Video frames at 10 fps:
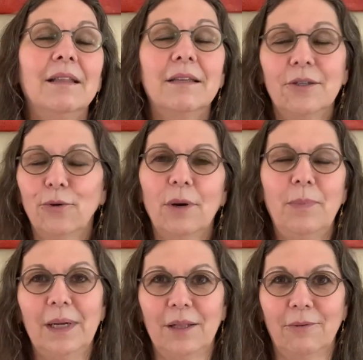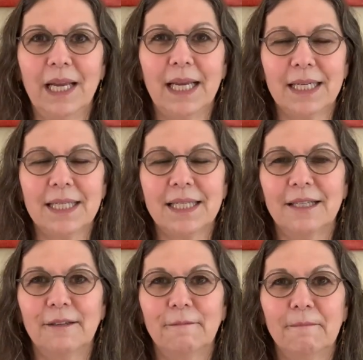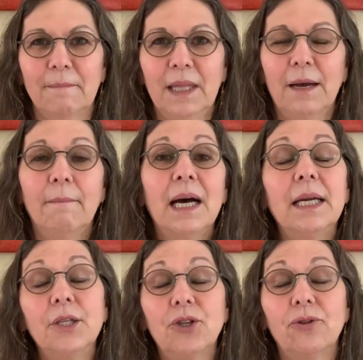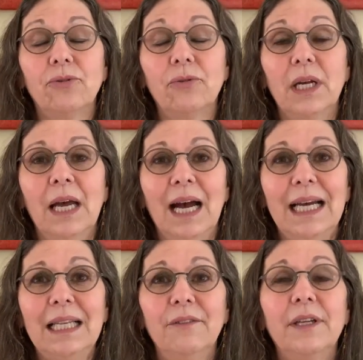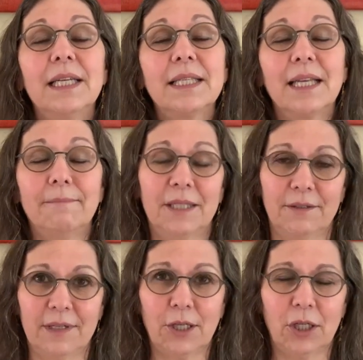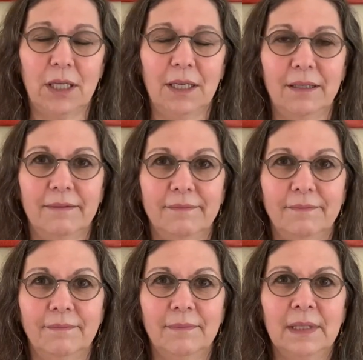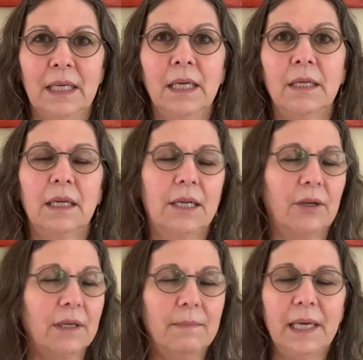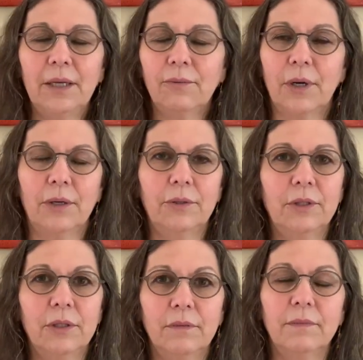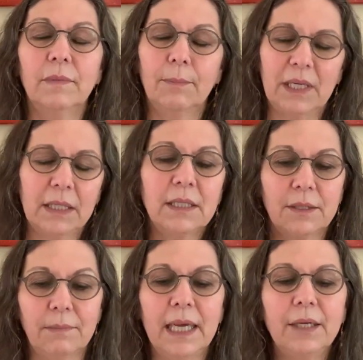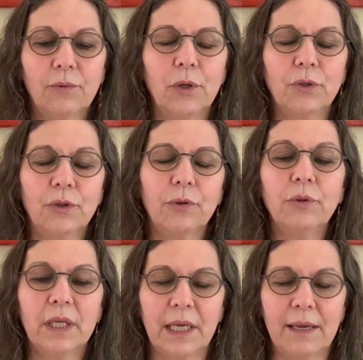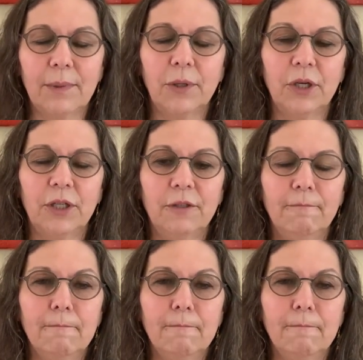The doorbell rings. Now, mind you, I live in a subdivision, not on a main road, but it's the main road through the neighborhood.